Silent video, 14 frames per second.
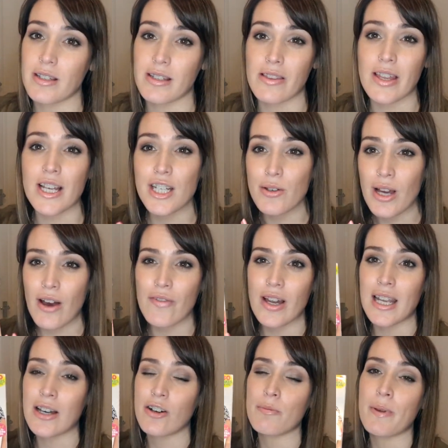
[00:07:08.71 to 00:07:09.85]
So they do have a
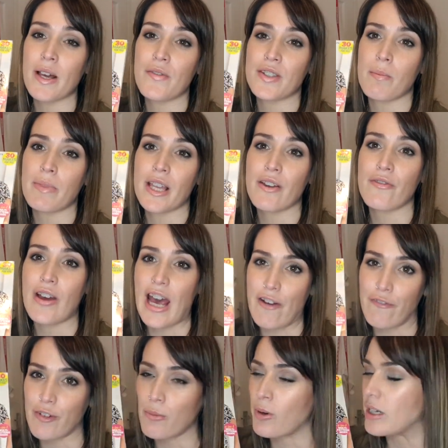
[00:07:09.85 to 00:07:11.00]
little bit of something for
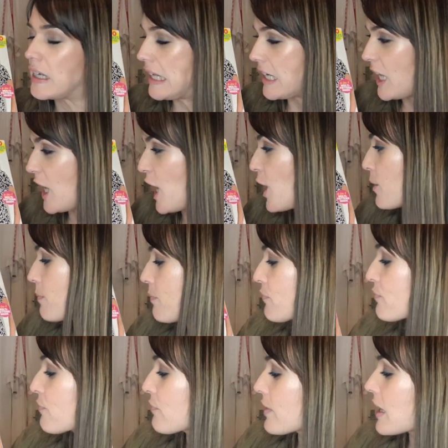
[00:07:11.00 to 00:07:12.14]
everyone in here.
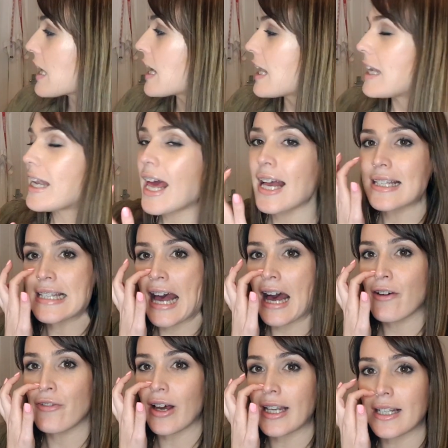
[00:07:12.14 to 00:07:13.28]
Let's
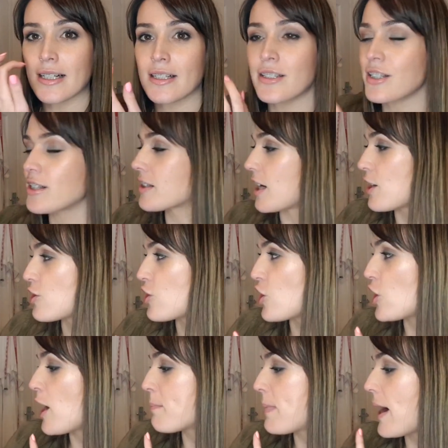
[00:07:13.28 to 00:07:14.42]
have a little
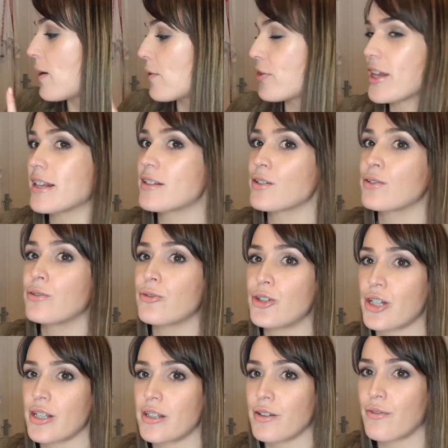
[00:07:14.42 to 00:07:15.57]
discussion about this
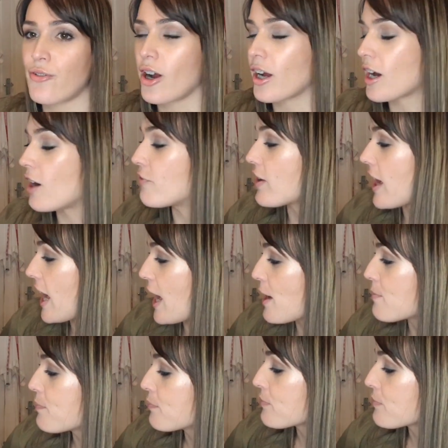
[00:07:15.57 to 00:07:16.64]
gorgeous front cover here.